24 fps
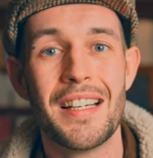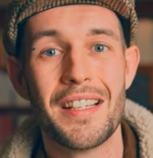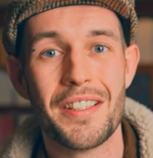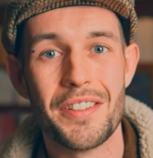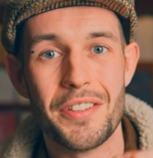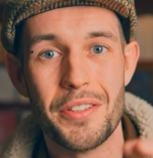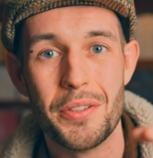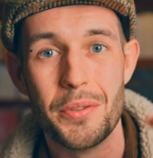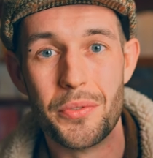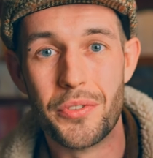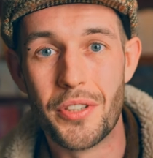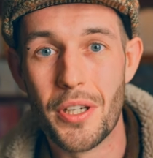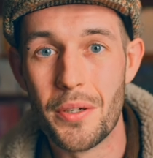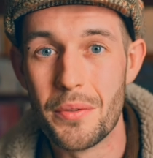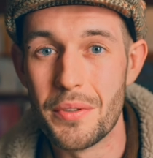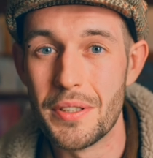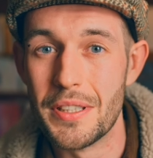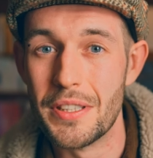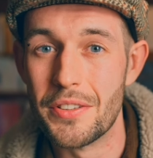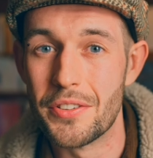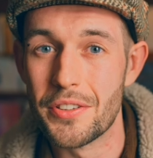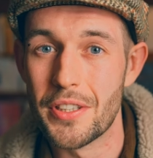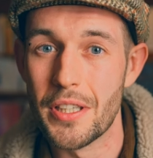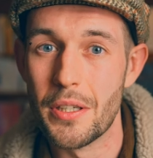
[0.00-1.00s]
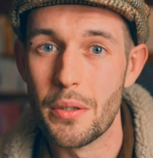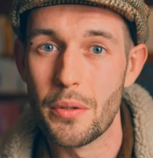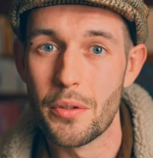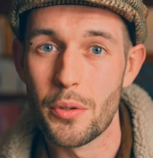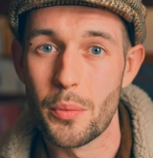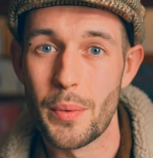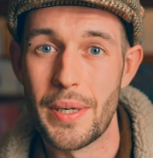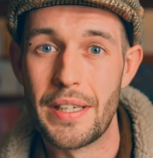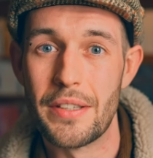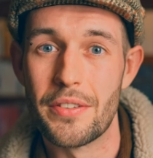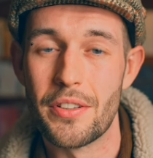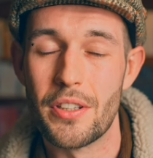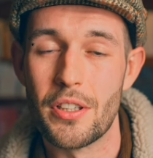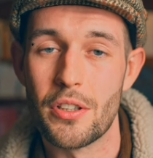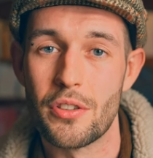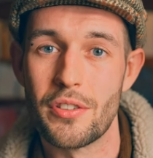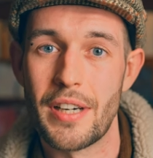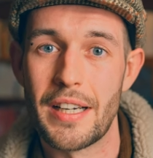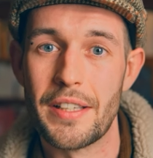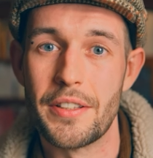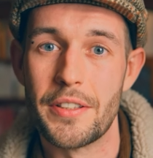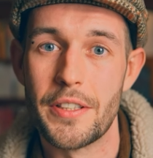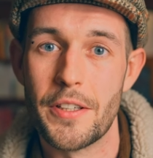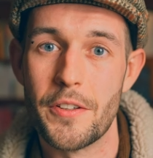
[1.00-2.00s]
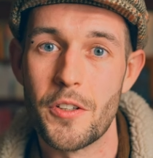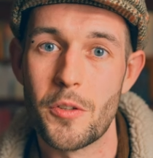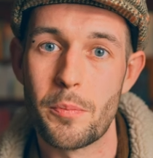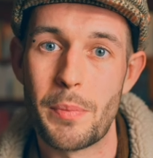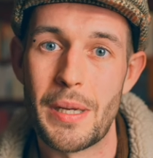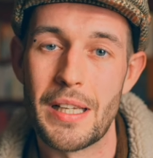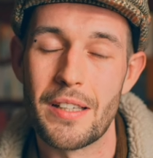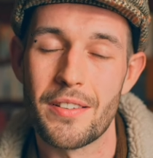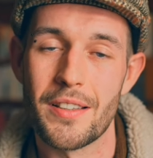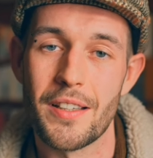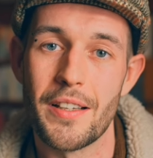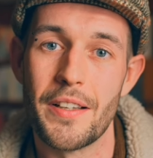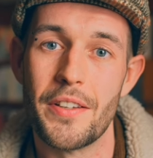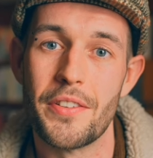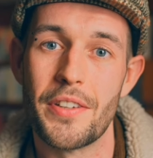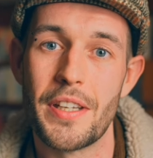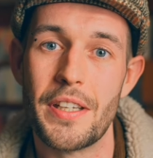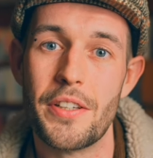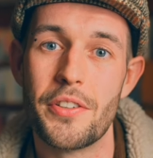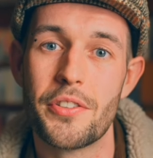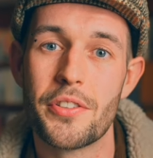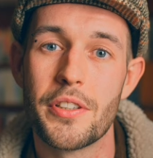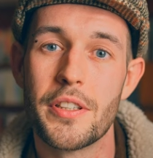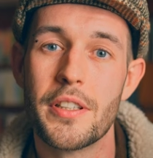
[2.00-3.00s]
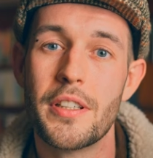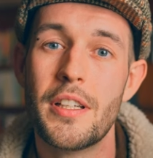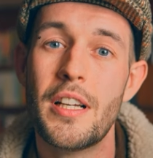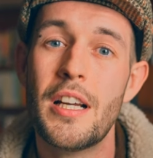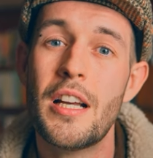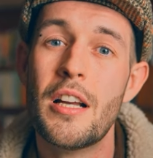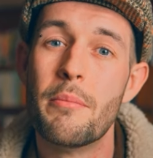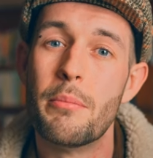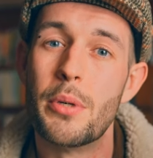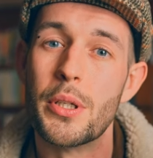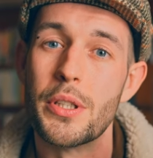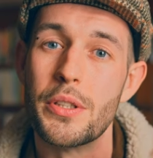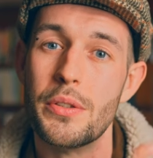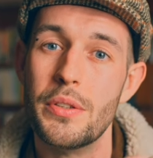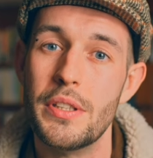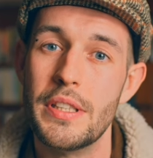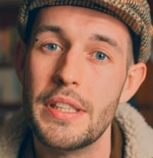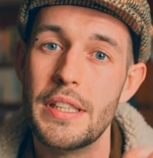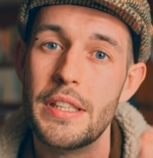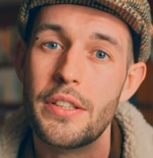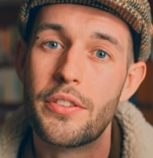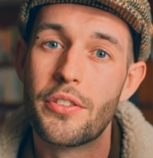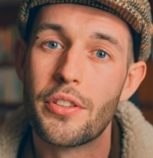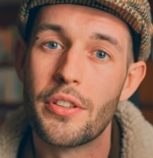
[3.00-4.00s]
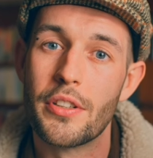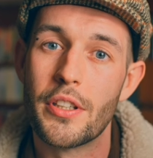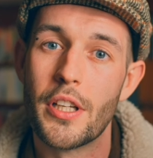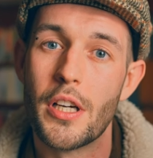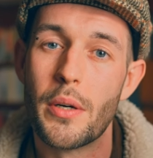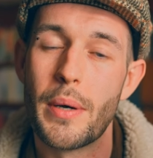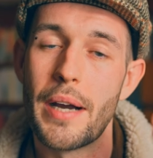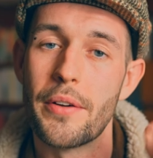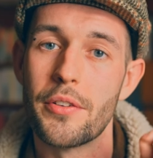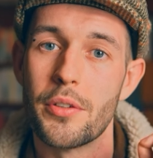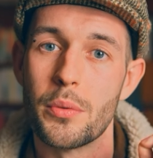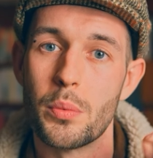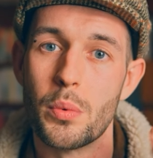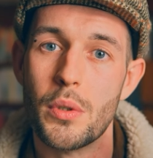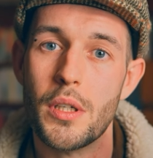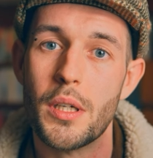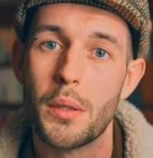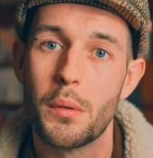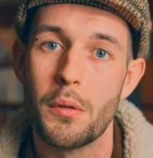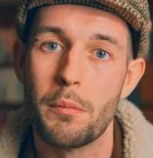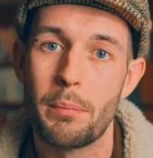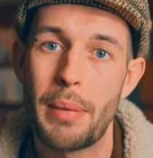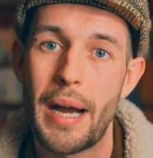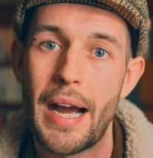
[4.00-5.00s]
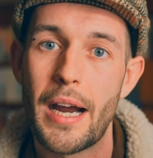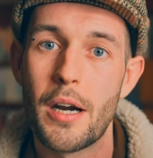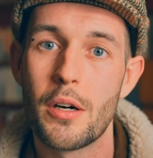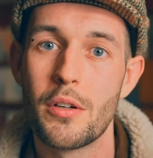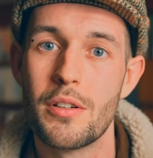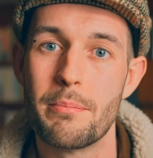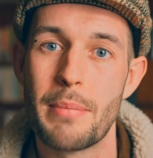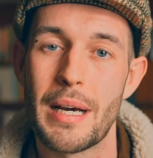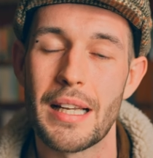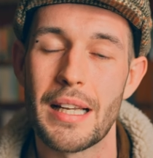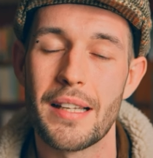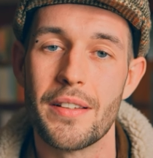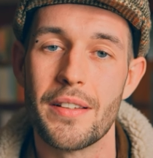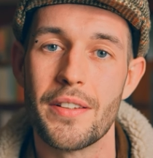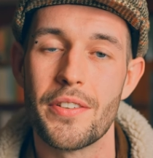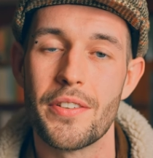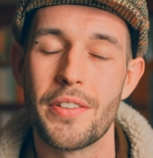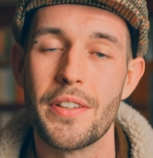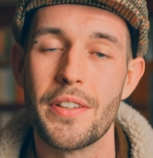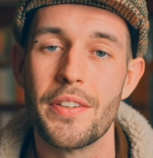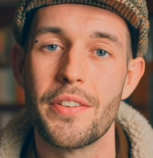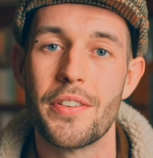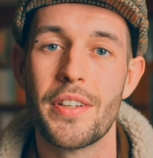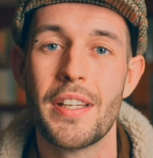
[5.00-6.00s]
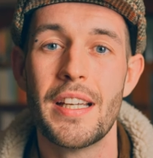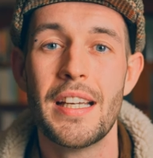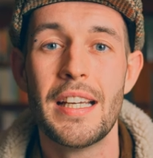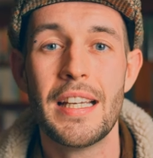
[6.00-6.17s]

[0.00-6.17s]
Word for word: You don't need to go all the way into the grandiose pedestalization, but you need to know how to work with power imbalances,